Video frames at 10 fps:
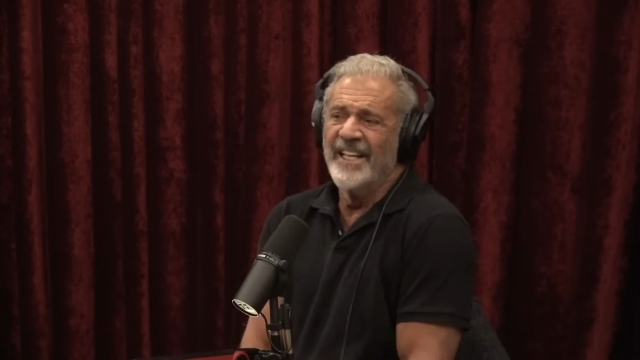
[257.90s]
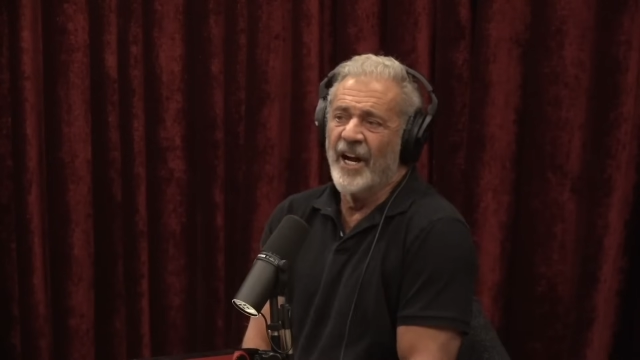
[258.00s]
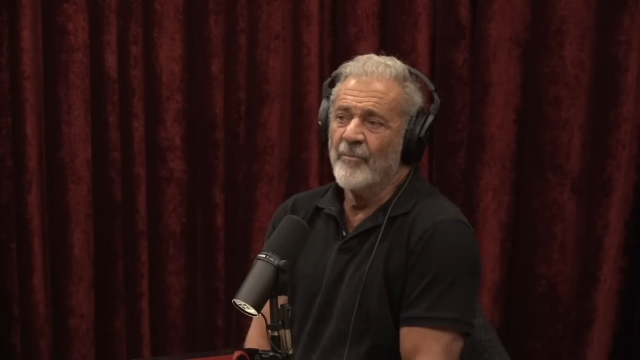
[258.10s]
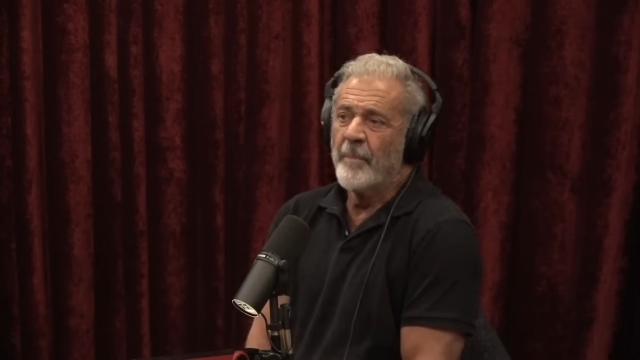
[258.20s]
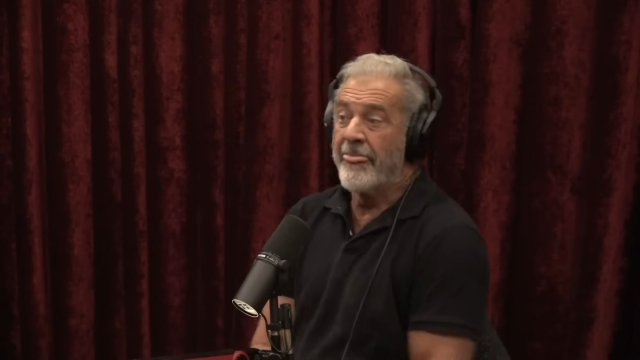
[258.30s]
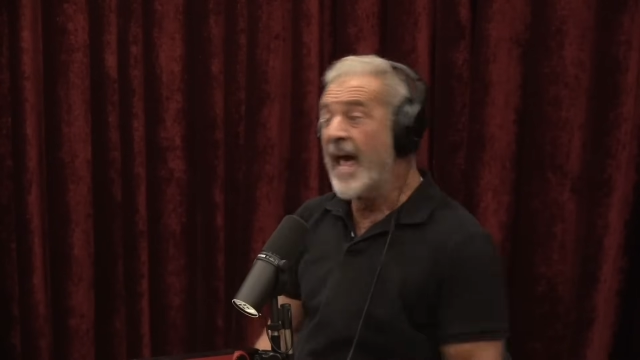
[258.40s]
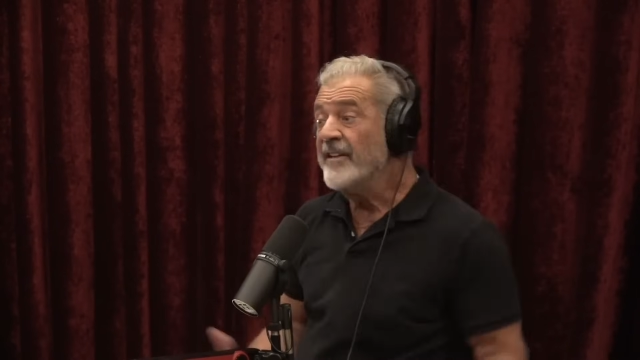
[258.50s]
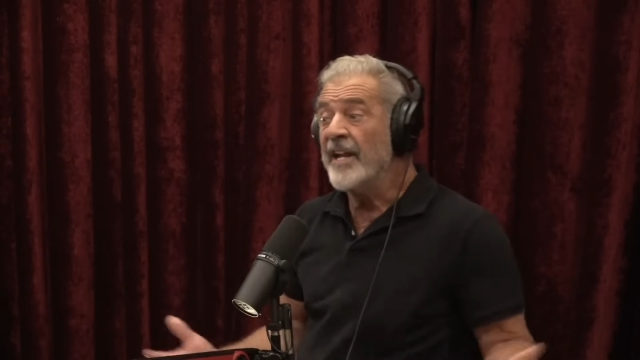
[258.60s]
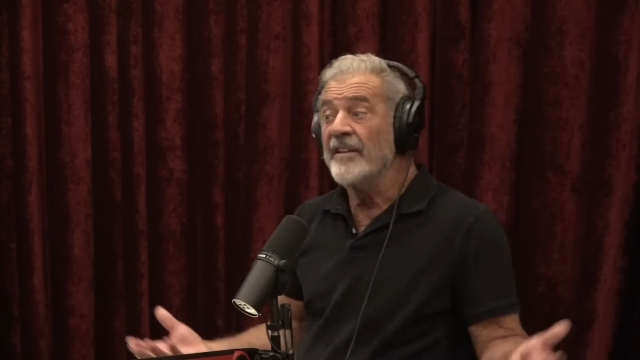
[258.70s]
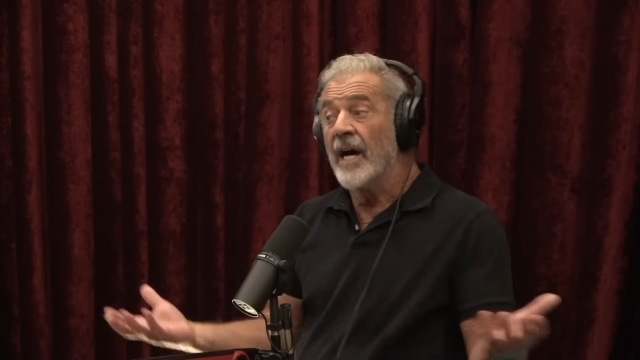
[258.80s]
Yeah.
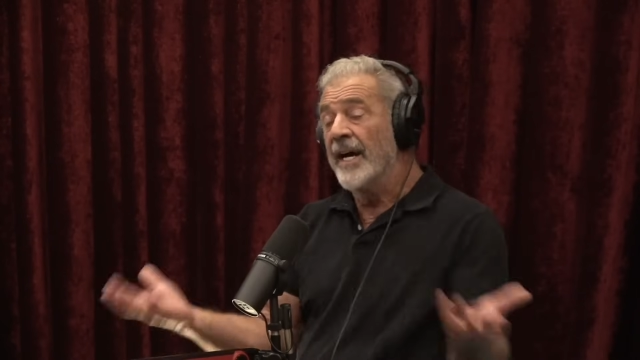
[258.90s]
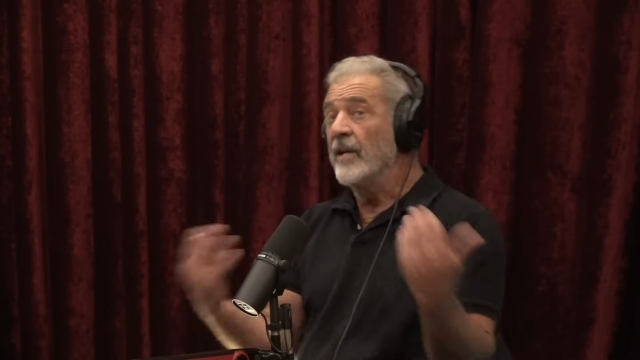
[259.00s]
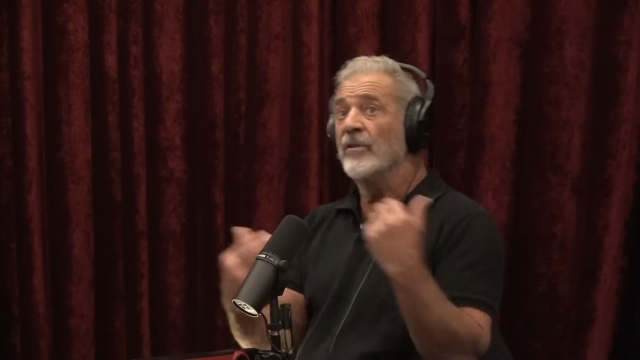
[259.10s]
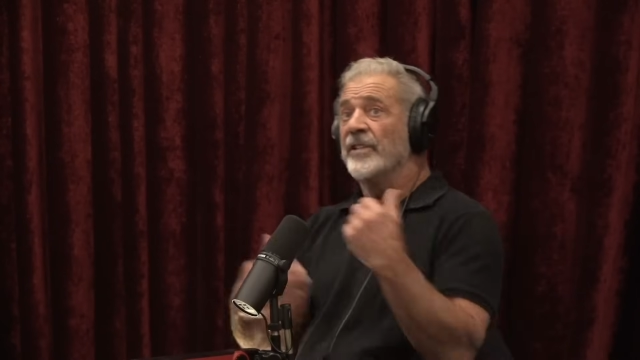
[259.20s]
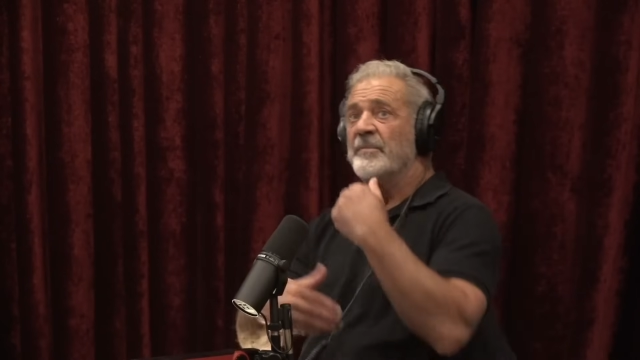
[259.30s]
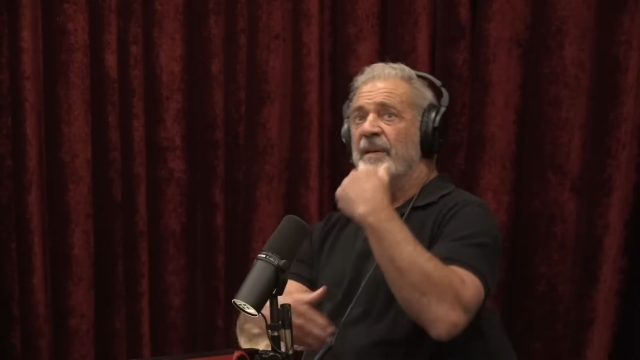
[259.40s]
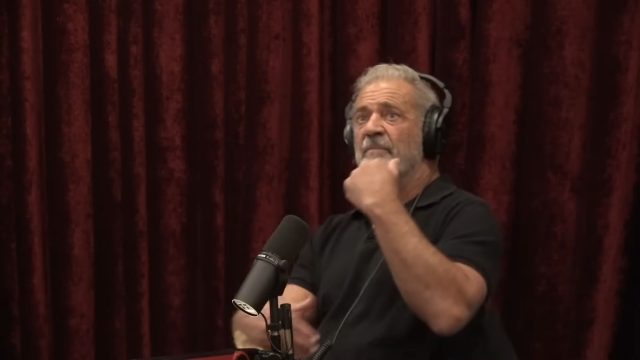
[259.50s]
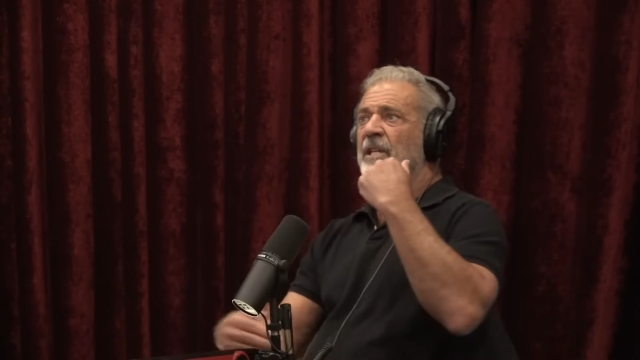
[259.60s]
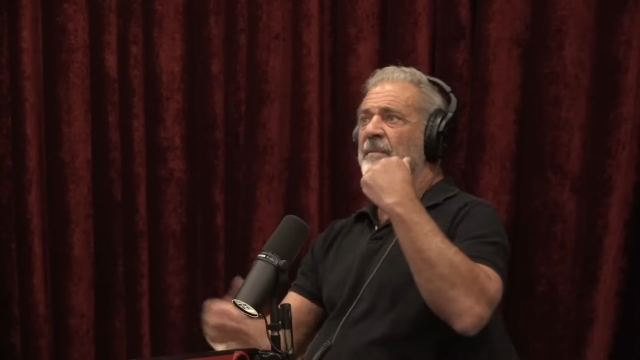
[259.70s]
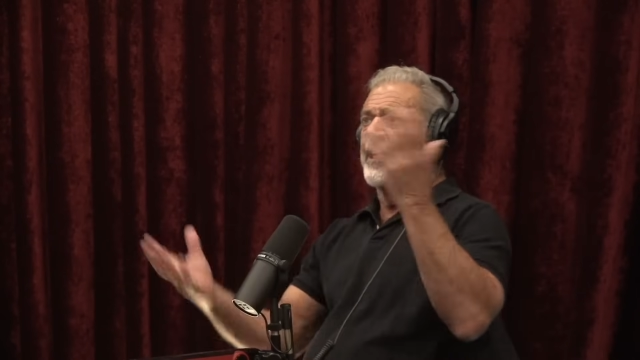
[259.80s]
And then I had all these
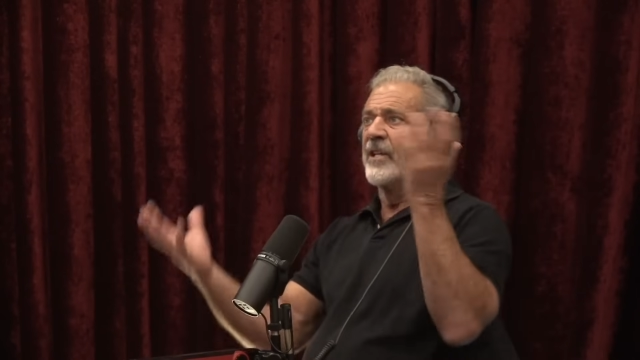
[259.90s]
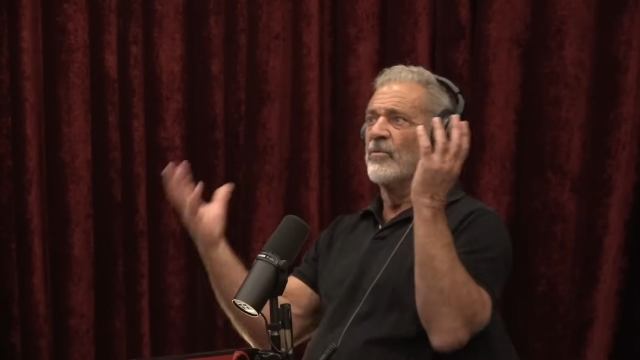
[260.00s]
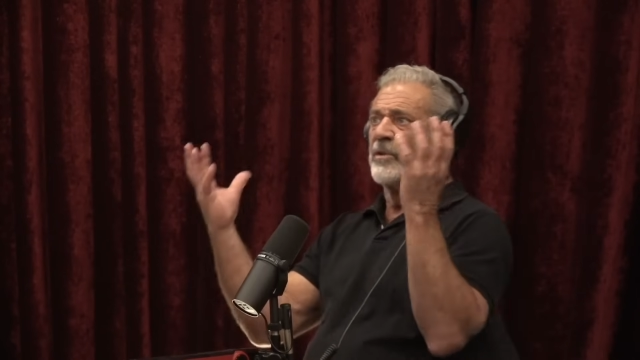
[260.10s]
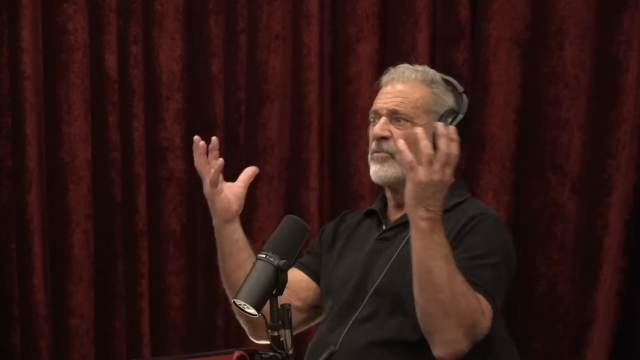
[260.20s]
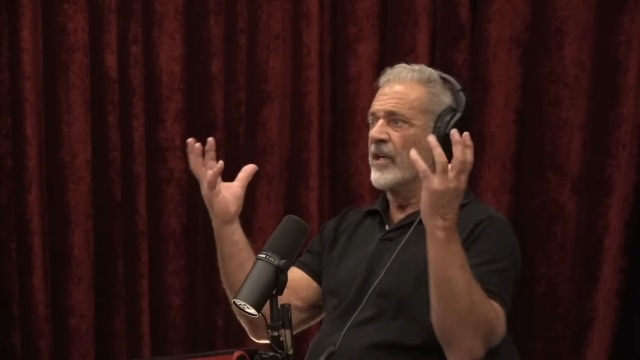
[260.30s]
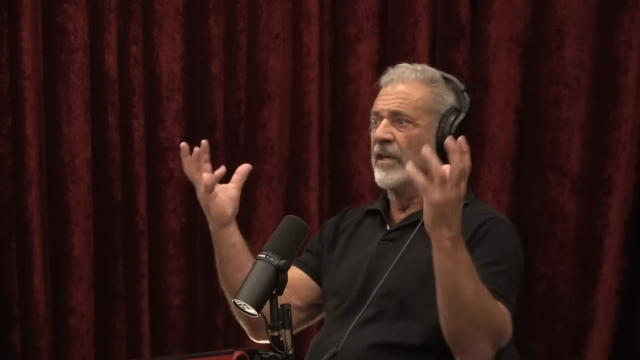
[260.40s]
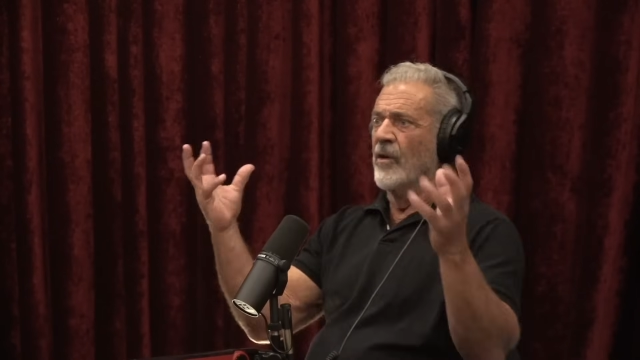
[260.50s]
people come out of the woodwork.